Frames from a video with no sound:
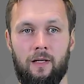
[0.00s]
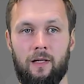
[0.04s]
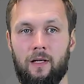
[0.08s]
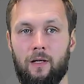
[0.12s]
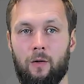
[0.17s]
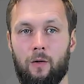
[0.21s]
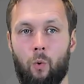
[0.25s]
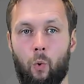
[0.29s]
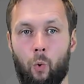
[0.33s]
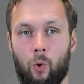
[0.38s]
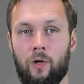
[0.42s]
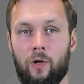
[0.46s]

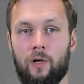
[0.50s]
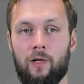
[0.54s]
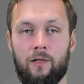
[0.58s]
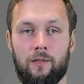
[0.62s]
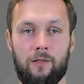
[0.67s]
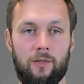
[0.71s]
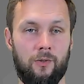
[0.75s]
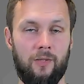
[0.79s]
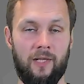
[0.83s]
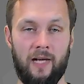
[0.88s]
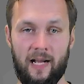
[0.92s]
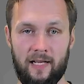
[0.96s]
Or
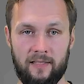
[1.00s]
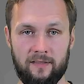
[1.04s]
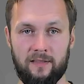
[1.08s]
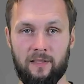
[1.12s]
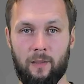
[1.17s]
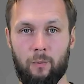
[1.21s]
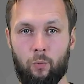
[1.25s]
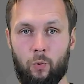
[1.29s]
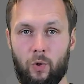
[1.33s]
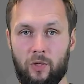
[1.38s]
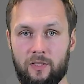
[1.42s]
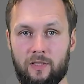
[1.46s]
you can ask
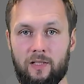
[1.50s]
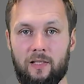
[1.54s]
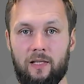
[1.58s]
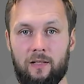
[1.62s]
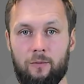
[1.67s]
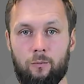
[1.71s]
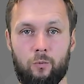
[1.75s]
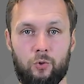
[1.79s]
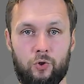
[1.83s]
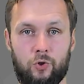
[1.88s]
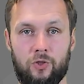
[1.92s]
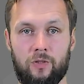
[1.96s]
them
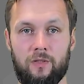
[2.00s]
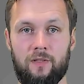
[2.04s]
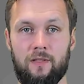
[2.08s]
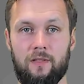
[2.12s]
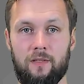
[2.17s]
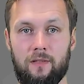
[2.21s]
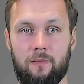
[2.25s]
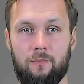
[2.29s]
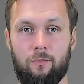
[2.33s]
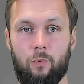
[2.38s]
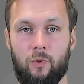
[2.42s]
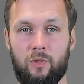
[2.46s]

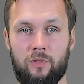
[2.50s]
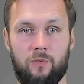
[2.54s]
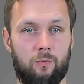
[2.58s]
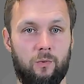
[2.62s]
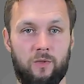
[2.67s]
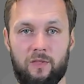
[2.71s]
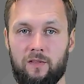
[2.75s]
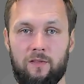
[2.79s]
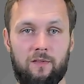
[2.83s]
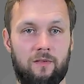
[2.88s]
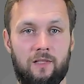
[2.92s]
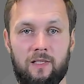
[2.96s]

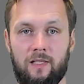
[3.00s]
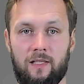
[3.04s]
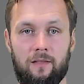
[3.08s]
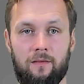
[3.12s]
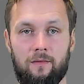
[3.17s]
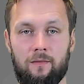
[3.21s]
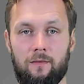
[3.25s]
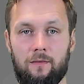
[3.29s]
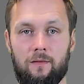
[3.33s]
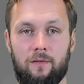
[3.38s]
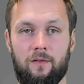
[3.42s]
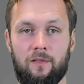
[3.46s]
what's the
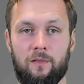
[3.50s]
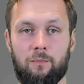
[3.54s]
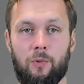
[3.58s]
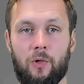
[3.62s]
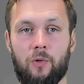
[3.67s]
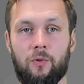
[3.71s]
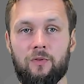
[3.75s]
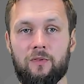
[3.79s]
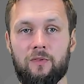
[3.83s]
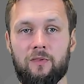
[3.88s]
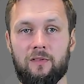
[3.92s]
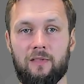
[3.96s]

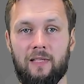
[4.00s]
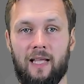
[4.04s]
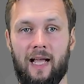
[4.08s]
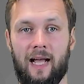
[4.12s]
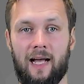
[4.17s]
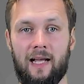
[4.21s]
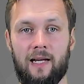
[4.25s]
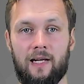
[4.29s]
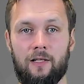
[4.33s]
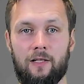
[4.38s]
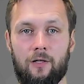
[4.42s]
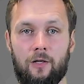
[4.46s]
supposed
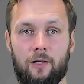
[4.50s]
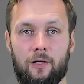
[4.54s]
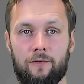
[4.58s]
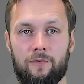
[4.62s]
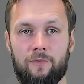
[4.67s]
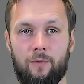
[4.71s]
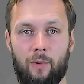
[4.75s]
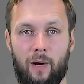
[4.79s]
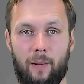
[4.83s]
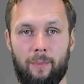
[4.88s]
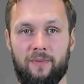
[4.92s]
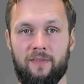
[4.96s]
color of the
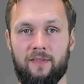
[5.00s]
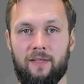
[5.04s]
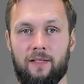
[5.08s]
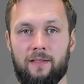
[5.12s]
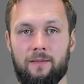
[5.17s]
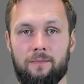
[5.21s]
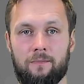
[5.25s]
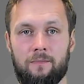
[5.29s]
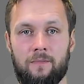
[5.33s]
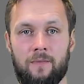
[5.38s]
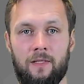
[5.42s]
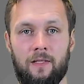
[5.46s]
website.
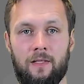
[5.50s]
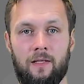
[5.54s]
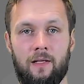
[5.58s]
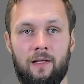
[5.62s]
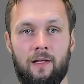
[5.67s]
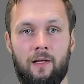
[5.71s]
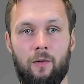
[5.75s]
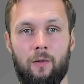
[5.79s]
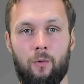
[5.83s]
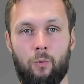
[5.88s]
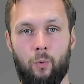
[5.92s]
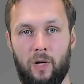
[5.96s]

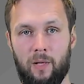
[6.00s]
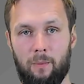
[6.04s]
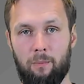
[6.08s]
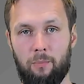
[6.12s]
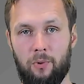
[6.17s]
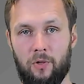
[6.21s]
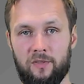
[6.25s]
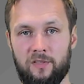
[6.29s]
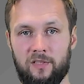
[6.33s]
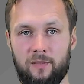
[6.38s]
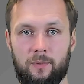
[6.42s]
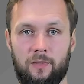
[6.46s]
Where
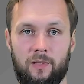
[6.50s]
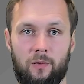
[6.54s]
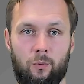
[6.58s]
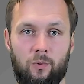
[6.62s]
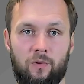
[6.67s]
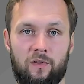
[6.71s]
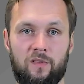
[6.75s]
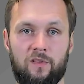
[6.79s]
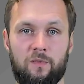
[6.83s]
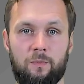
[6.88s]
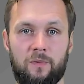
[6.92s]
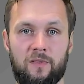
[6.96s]
possible, with
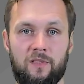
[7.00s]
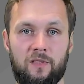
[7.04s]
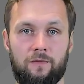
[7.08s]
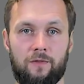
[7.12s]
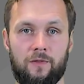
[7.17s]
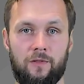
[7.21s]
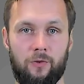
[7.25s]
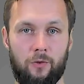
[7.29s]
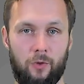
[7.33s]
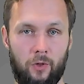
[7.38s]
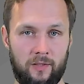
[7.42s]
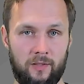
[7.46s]
a
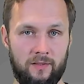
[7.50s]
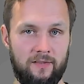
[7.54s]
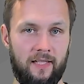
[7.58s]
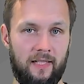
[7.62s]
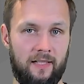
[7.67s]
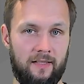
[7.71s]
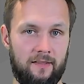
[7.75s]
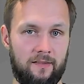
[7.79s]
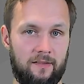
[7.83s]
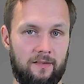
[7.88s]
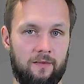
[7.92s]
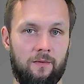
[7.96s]
specific
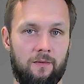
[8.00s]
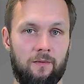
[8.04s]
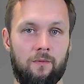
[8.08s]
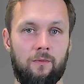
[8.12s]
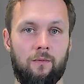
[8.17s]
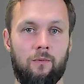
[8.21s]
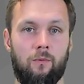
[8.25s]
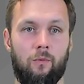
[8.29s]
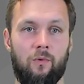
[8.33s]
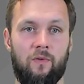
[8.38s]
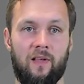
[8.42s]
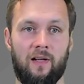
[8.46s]
context,
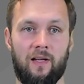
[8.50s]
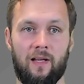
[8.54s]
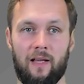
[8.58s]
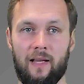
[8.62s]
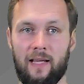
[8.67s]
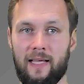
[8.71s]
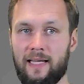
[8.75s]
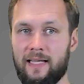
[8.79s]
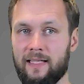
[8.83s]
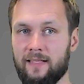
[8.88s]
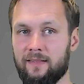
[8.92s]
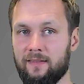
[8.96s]
with at
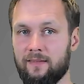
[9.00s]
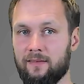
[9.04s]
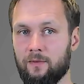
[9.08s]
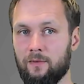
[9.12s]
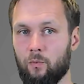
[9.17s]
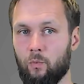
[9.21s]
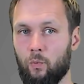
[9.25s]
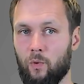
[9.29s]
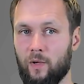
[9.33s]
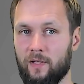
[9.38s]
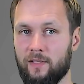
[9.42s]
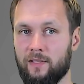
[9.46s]
least
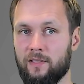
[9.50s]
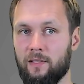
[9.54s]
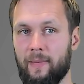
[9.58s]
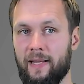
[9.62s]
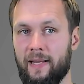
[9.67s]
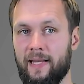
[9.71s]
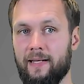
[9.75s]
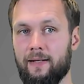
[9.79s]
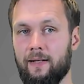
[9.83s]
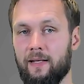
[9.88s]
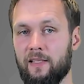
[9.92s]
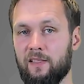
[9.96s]
one
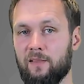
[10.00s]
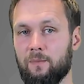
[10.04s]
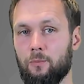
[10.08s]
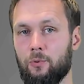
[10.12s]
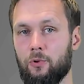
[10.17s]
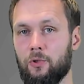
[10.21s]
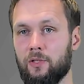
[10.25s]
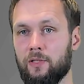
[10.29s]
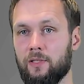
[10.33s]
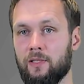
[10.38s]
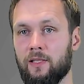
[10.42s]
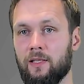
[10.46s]
domain
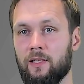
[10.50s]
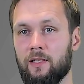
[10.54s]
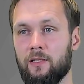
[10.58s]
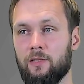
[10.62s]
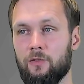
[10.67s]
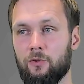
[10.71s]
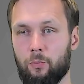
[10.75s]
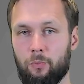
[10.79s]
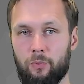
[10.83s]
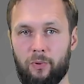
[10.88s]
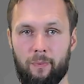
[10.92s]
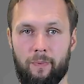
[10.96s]
expert
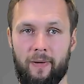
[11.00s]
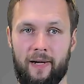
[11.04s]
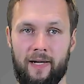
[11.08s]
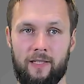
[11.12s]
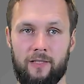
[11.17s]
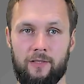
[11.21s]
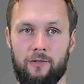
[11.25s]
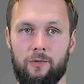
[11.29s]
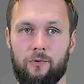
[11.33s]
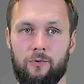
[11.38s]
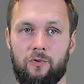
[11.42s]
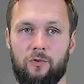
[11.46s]
to
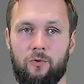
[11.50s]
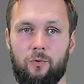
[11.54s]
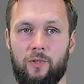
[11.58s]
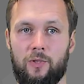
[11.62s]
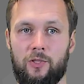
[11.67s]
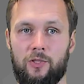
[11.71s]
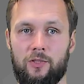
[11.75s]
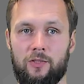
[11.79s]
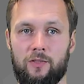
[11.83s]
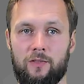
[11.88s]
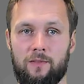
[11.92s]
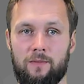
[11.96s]
prepare those
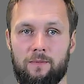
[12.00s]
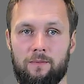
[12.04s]
questions.